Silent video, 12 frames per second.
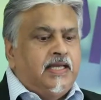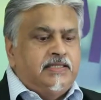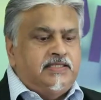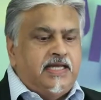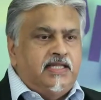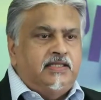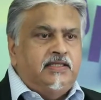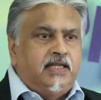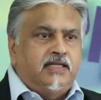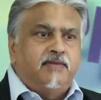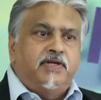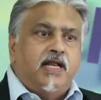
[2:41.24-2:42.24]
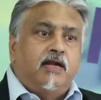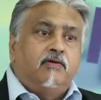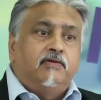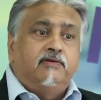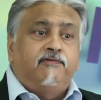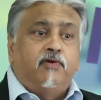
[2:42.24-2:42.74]
Is there anything that can be done
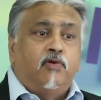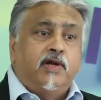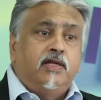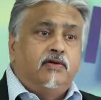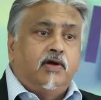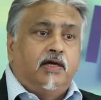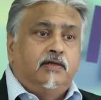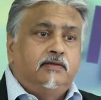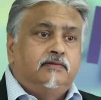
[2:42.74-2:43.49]
over the phone in yoga?